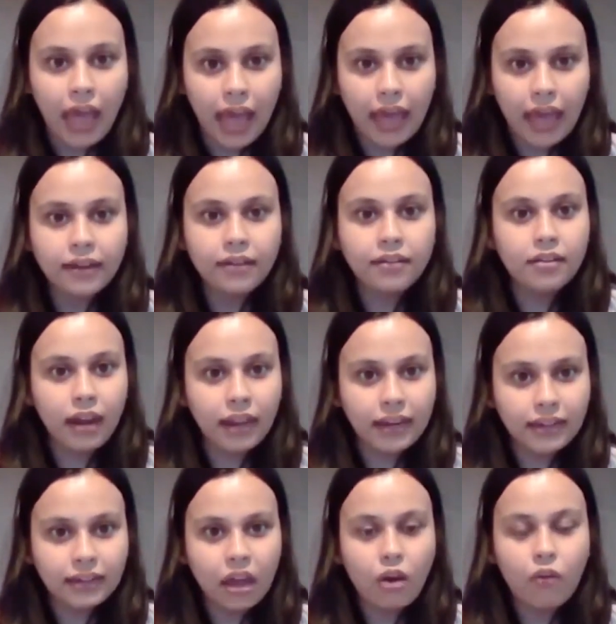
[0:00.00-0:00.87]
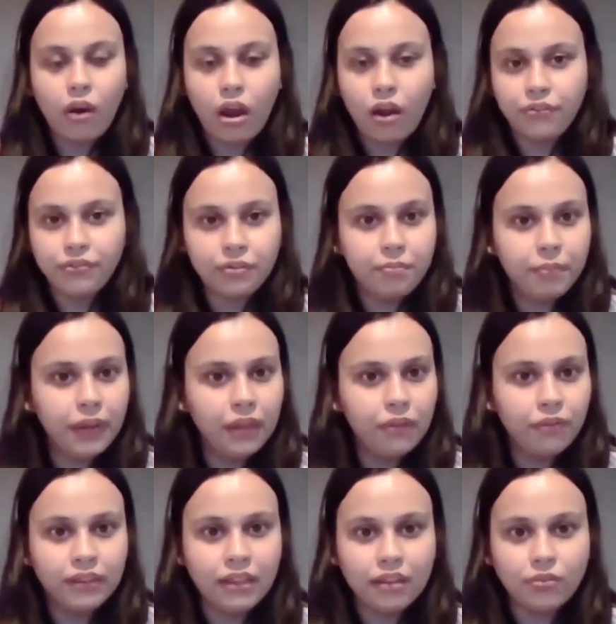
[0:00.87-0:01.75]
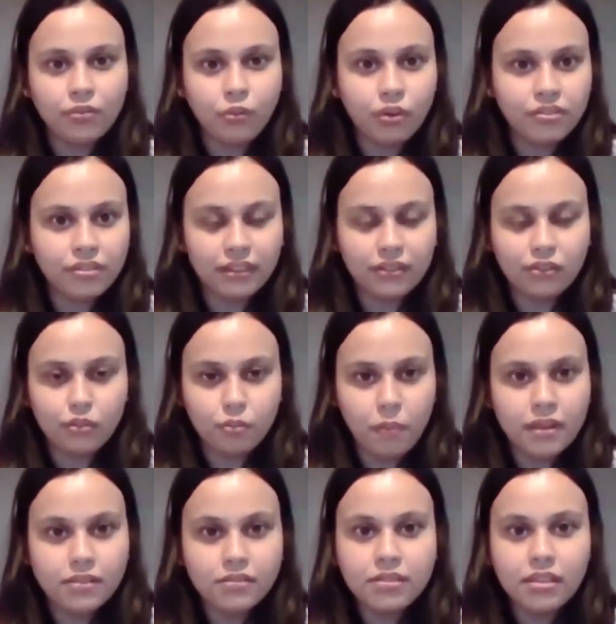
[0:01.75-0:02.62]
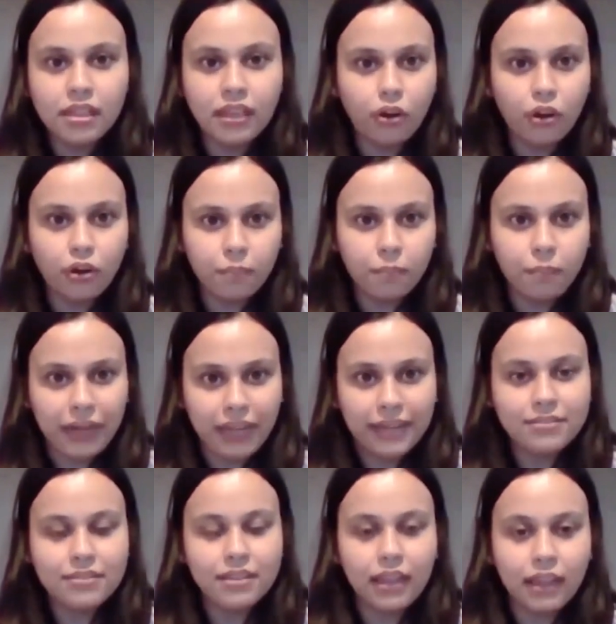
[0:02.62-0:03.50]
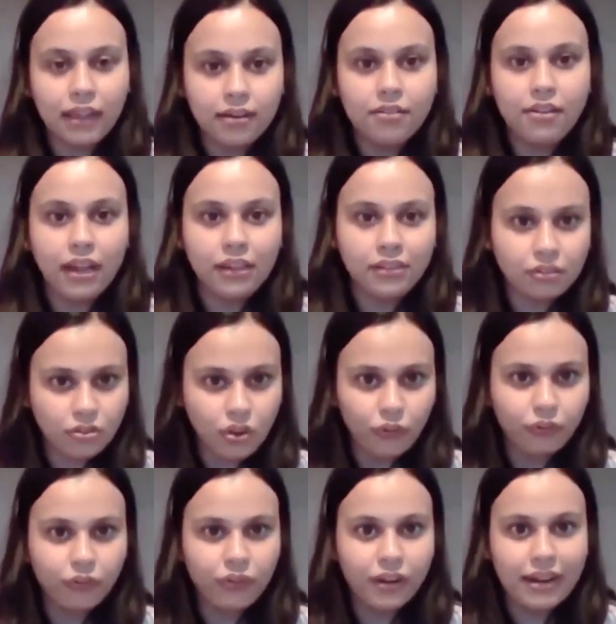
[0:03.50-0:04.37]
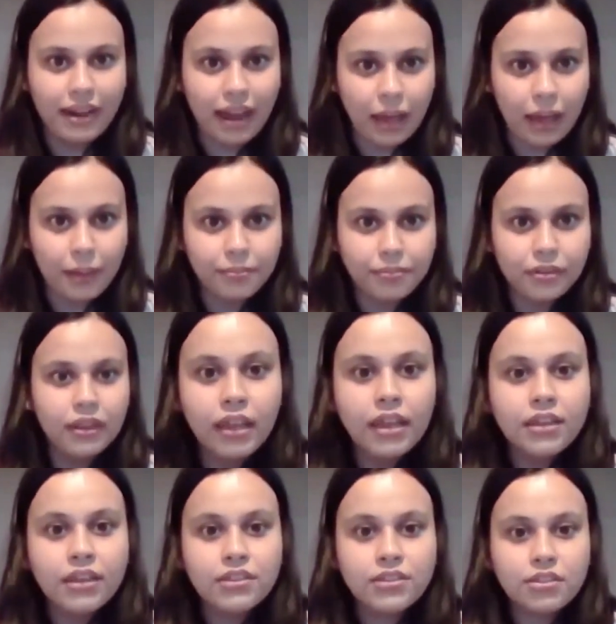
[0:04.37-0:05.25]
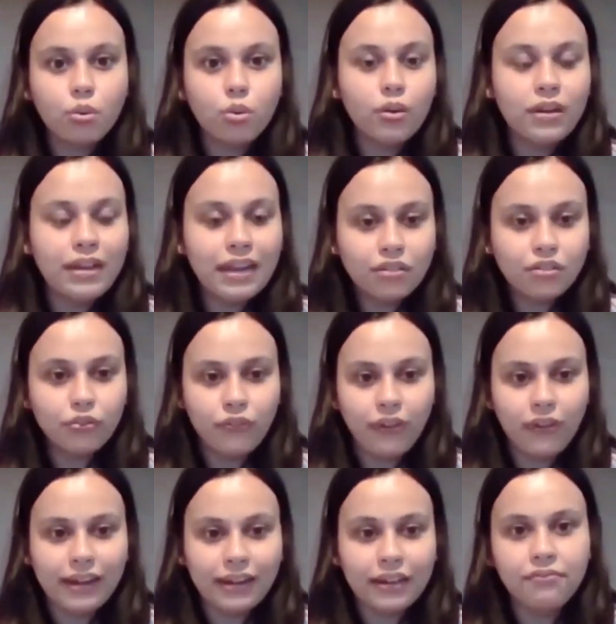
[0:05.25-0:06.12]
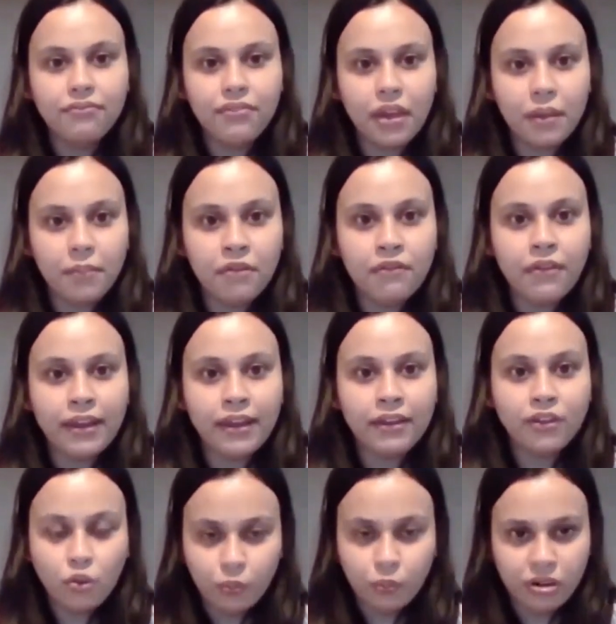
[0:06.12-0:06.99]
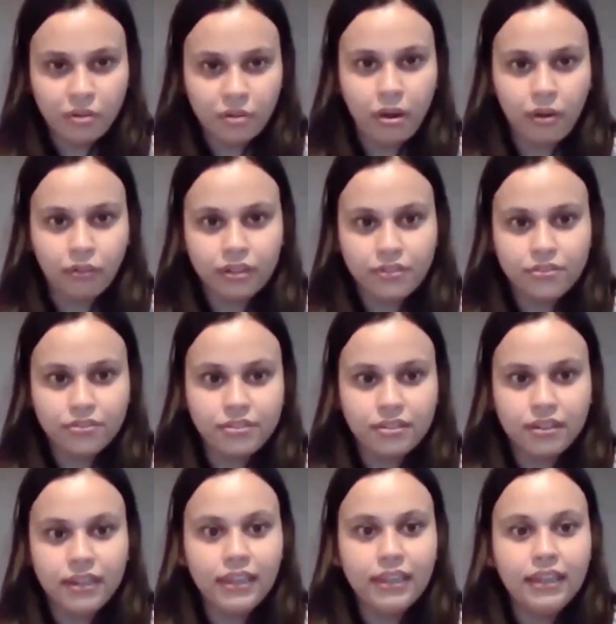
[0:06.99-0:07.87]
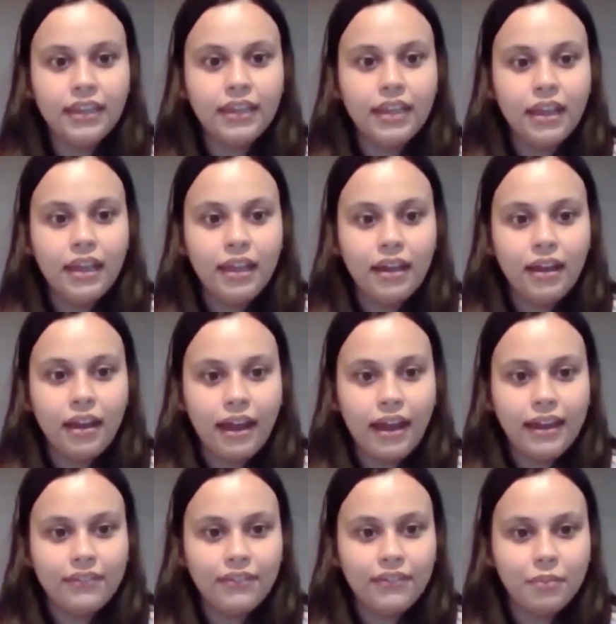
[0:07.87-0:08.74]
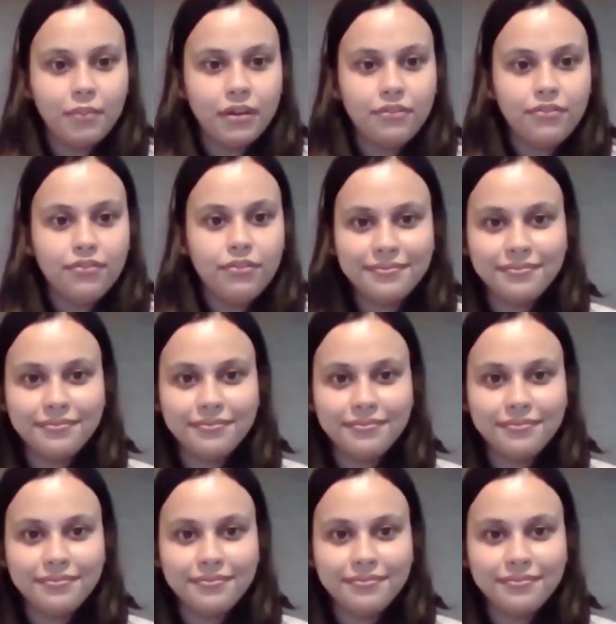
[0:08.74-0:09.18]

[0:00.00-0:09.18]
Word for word: And right now, after being with us for 6 months, he got placed in Raja Software Labs. So let's welcome Vaibhav and know more about his journey. Hi, Vaibhav.